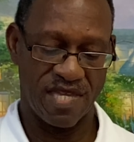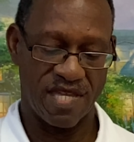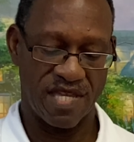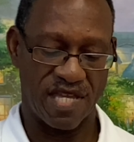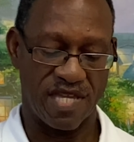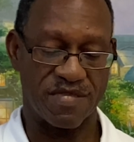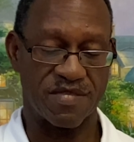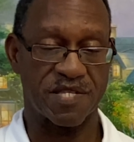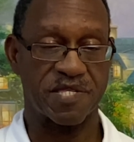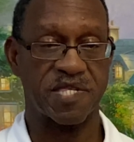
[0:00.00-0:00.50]

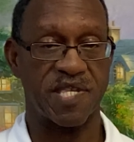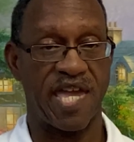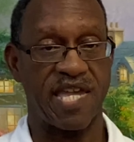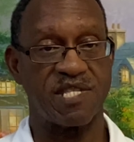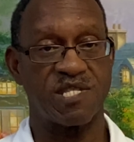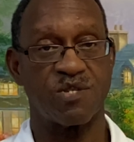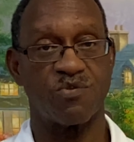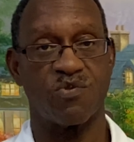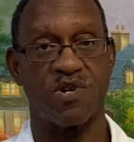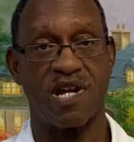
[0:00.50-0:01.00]
In the
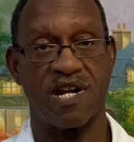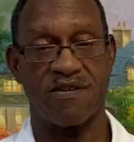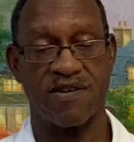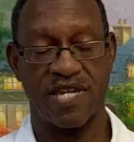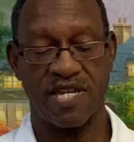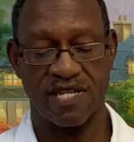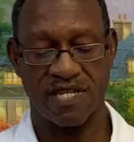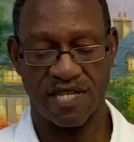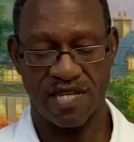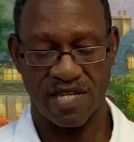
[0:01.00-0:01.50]
sanctuary,
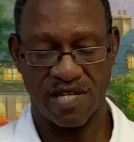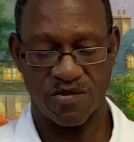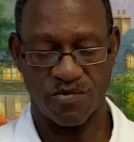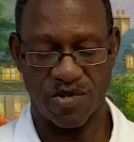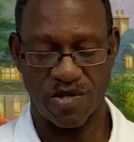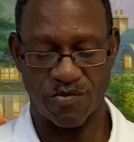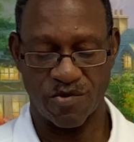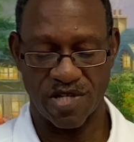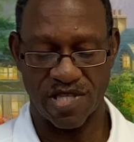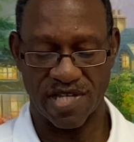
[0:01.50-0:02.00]
we
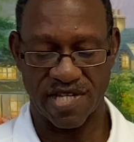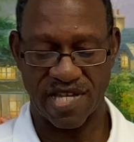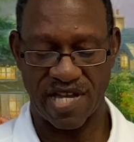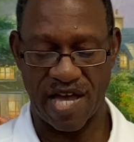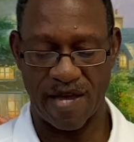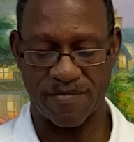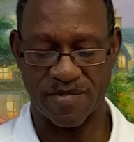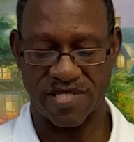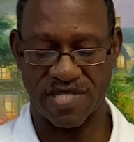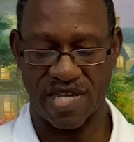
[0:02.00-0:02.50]
will
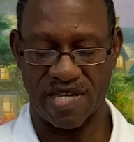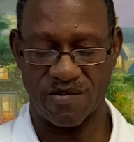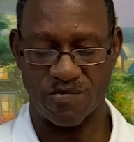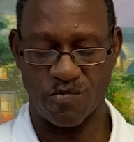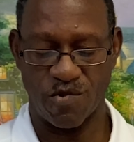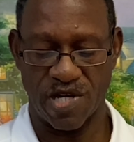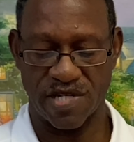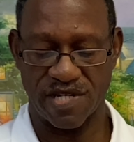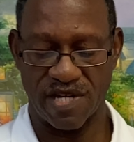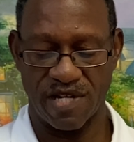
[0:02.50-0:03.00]
accommodate
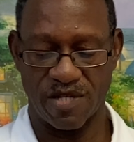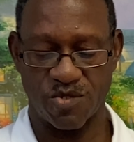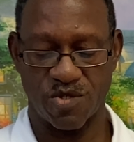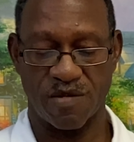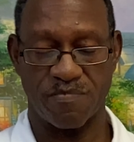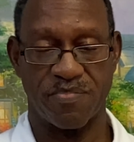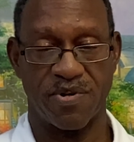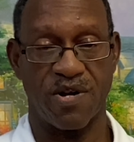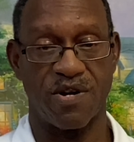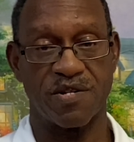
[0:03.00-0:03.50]
100
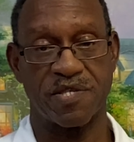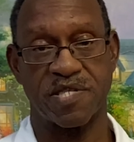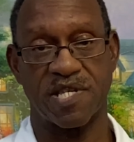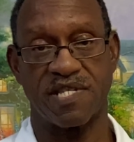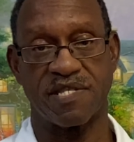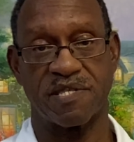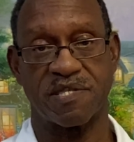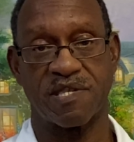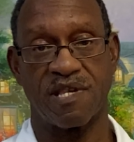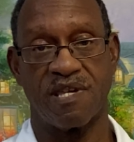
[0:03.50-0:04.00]

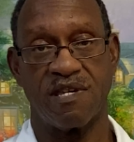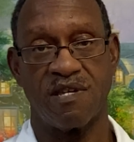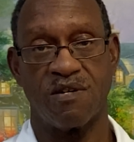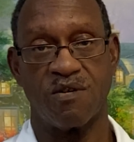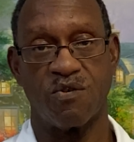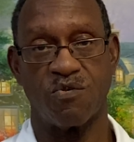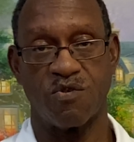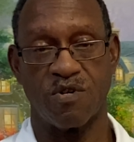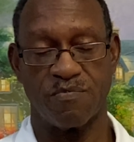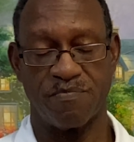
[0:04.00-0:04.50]
persons who
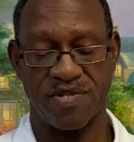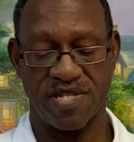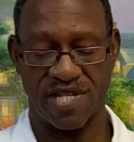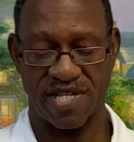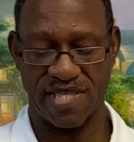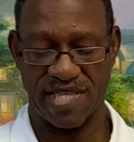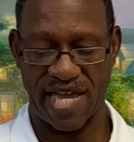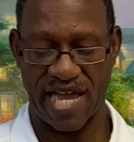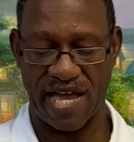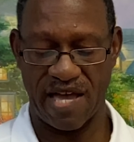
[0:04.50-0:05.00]
will be
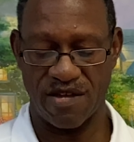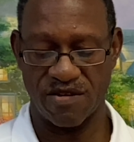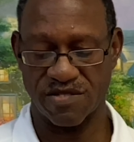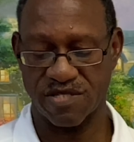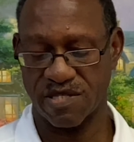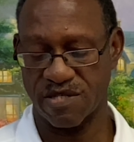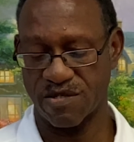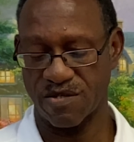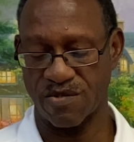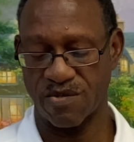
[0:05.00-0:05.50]
allowed
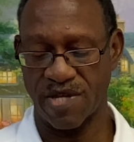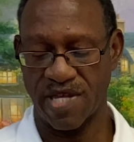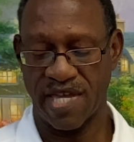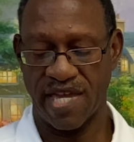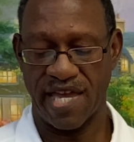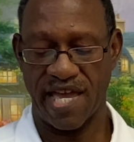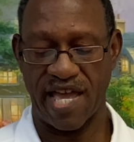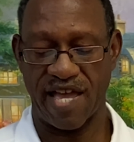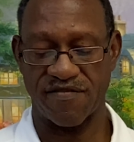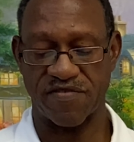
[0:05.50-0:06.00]
to
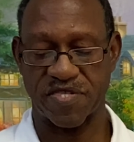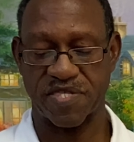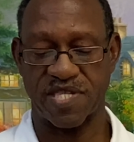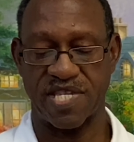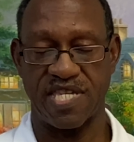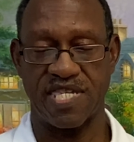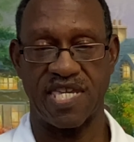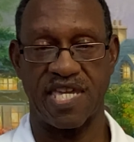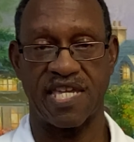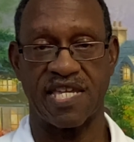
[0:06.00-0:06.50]
have
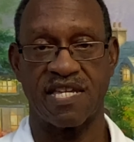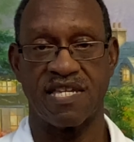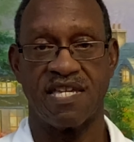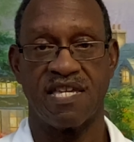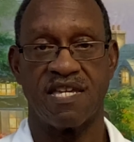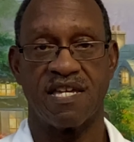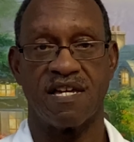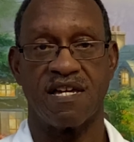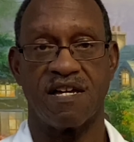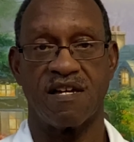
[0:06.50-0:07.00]
seating
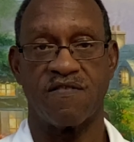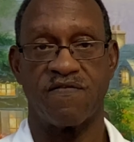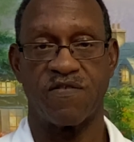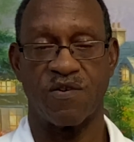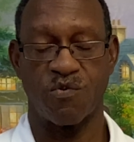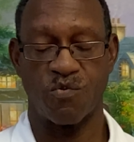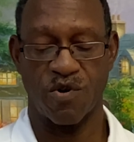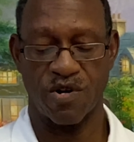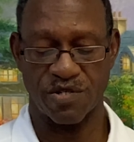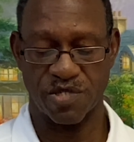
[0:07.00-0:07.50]
uh, for
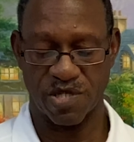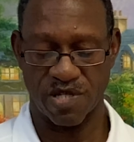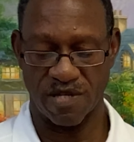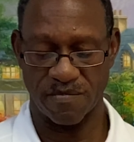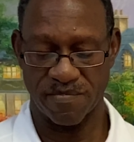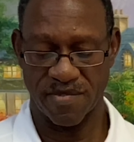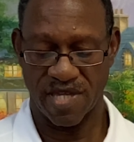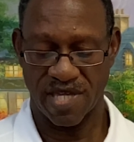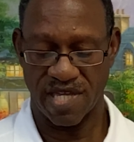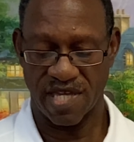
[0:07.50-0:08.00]
worship
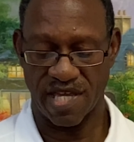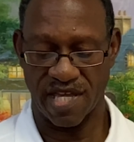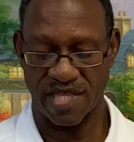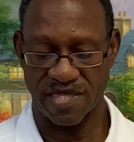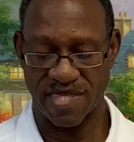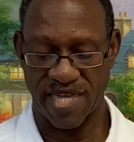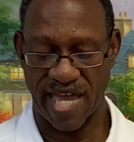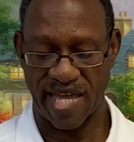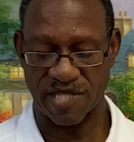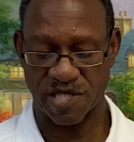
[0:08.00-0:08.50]
in
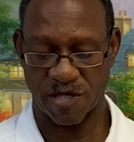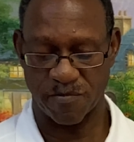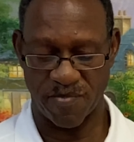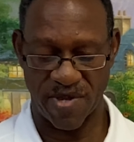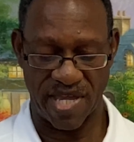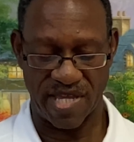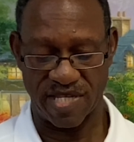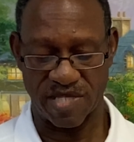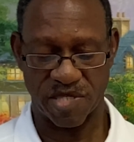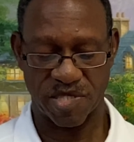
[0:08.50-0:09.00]
that
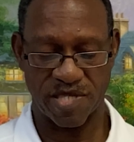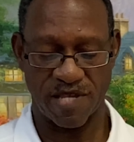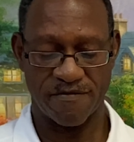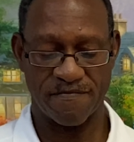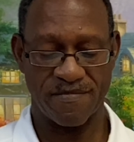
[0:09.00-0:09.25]
space.